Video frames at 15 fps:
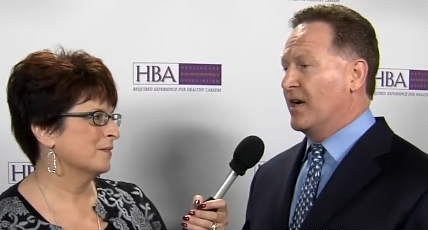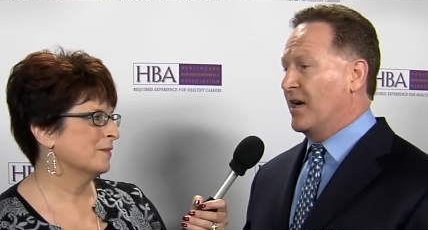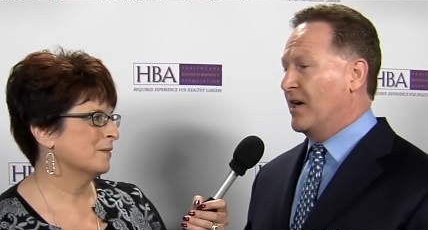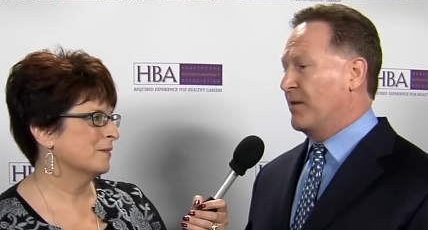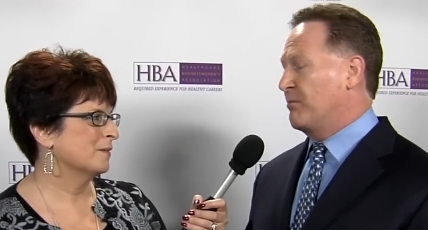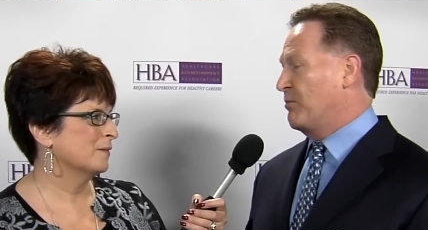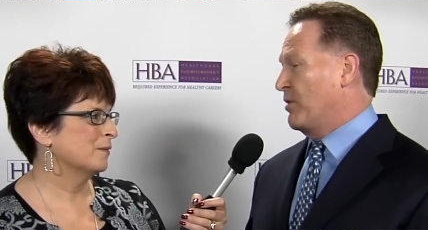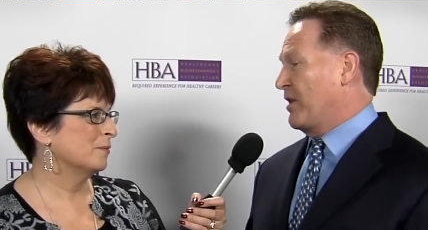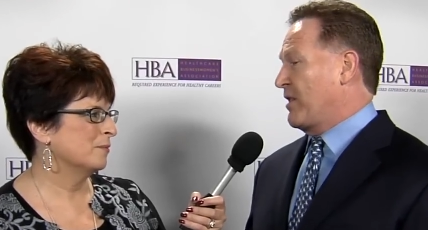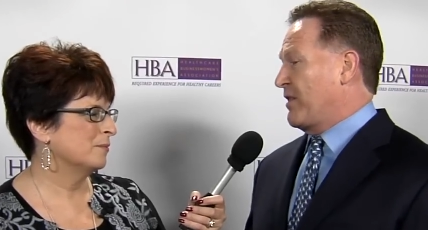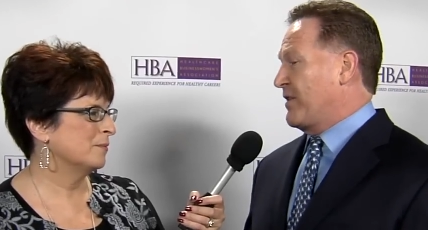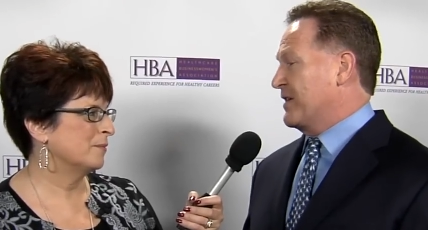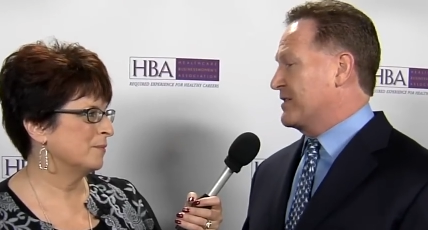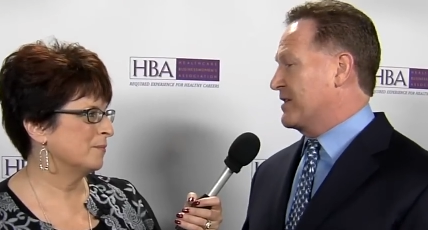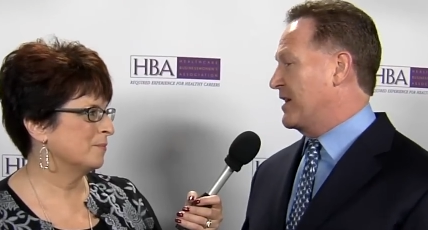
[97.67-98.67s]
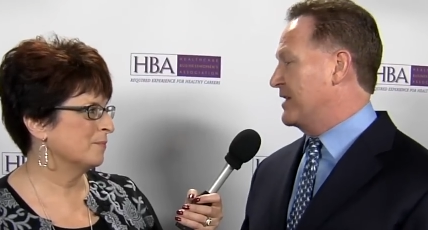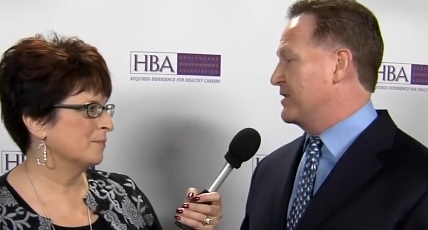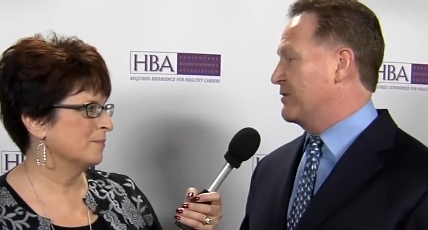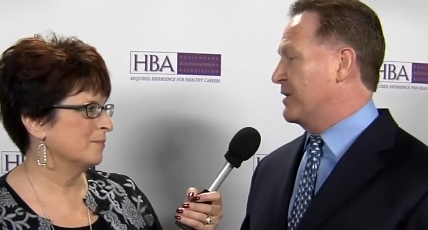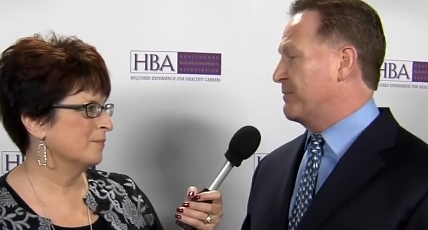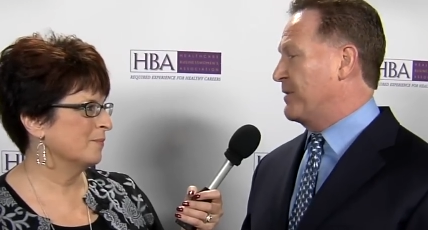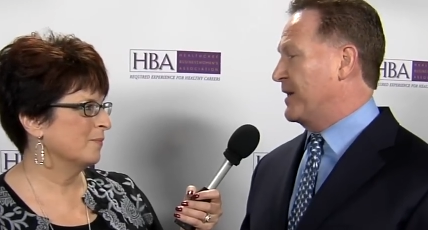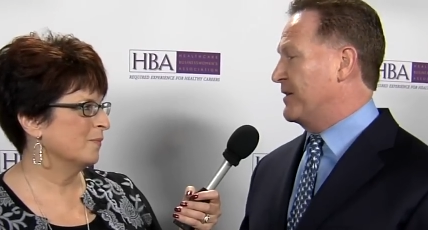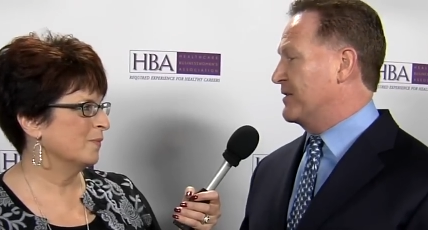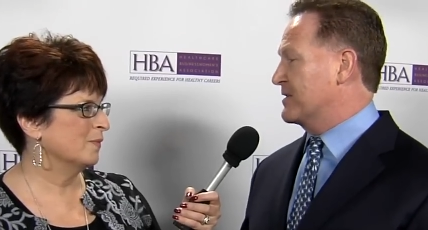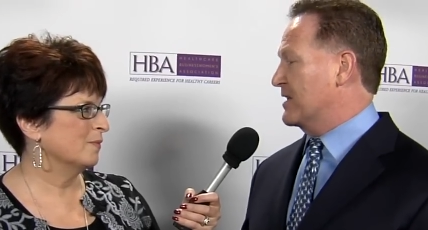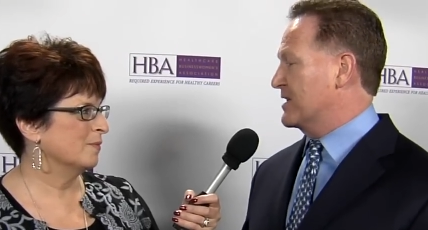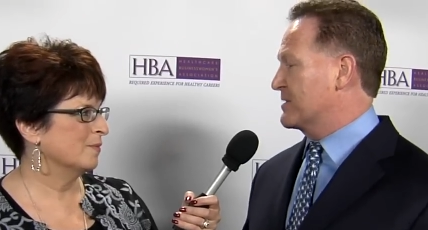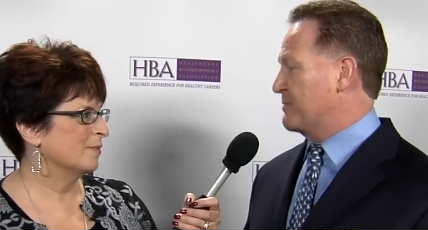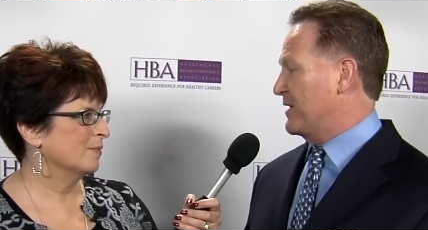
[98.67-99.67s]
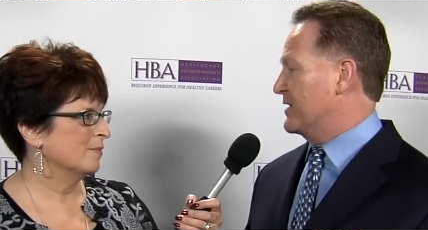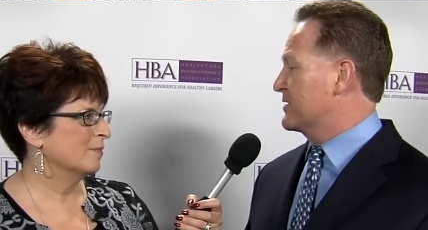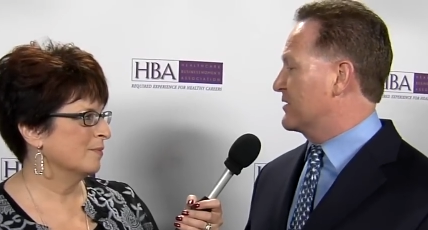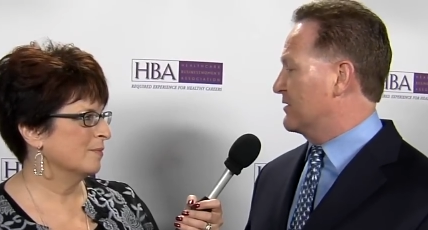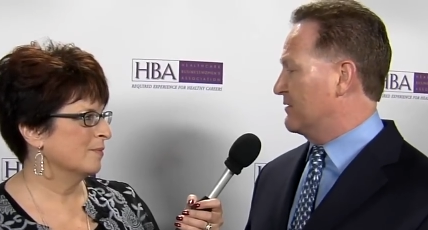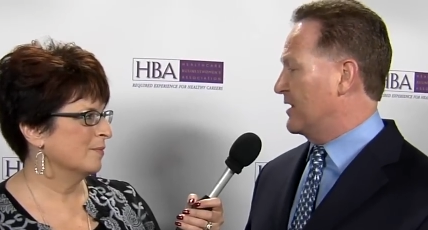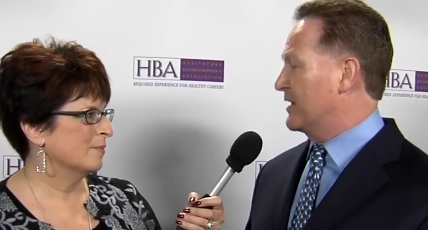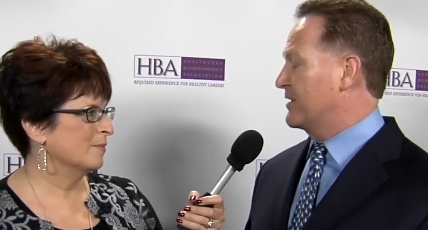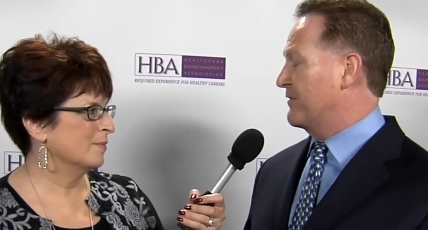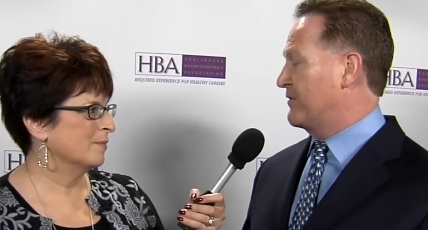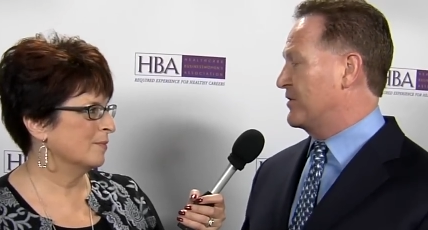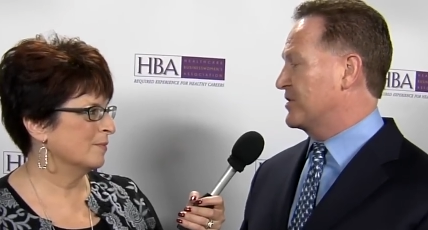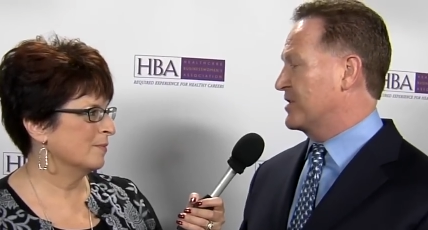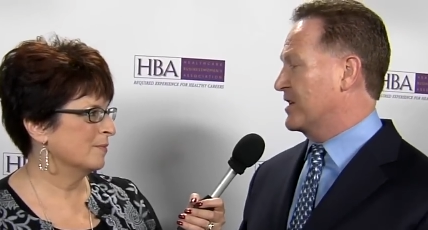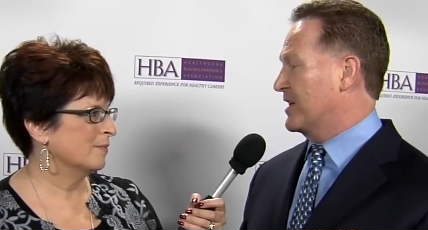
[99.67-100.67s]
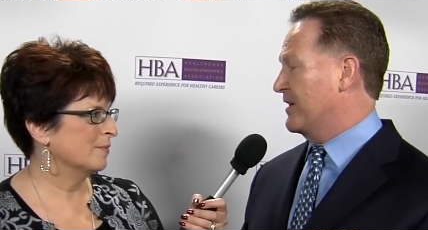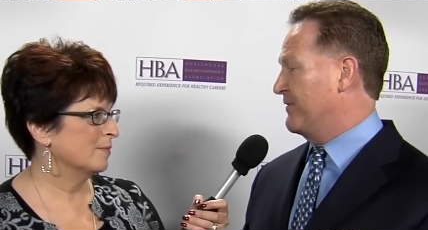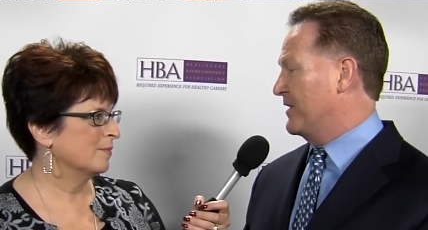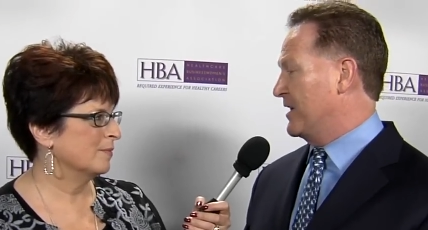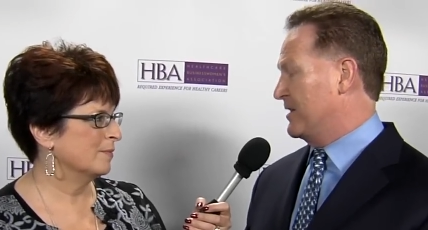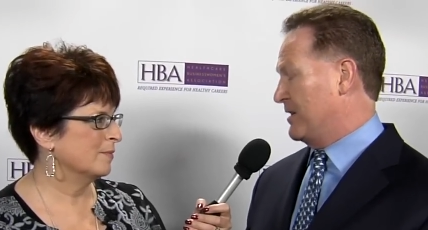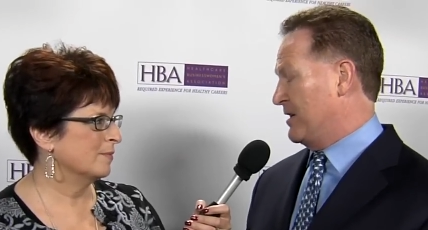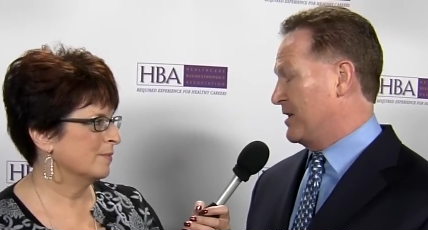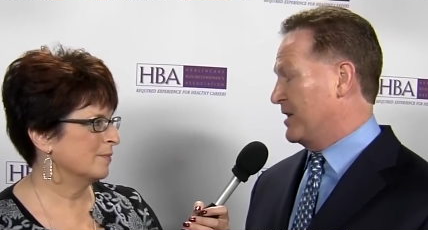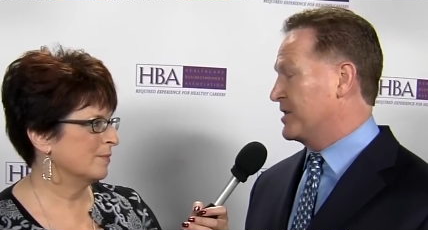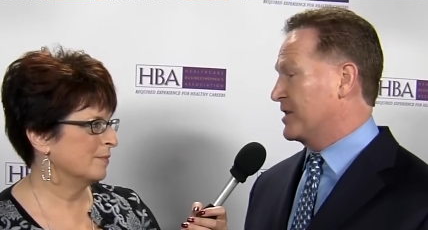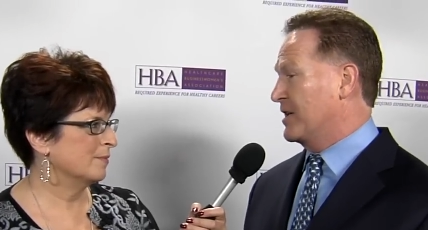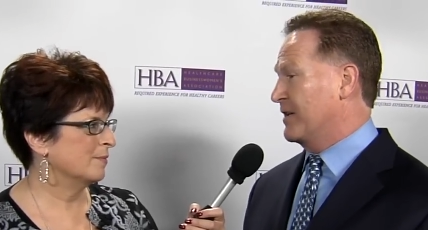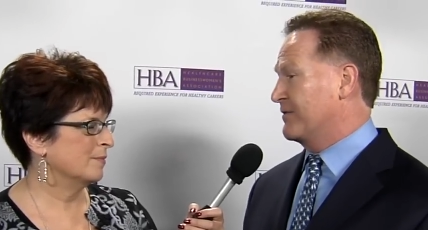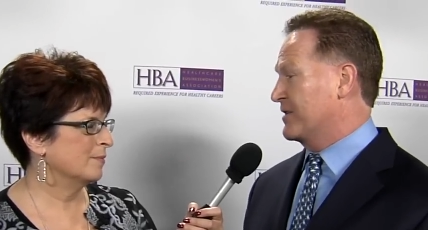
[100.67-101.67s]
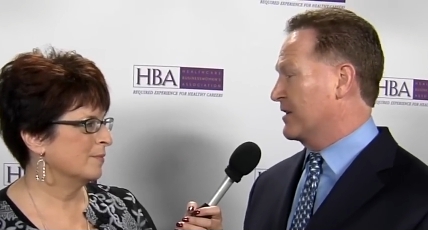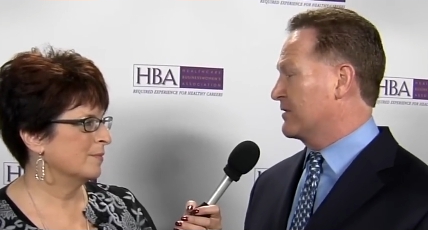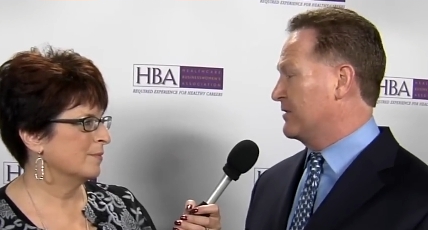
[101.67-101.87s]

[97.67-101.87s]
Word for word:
Speaker 1: Um, one of the things that I do at Bayer is I sponsor a lot of diversity initiatives,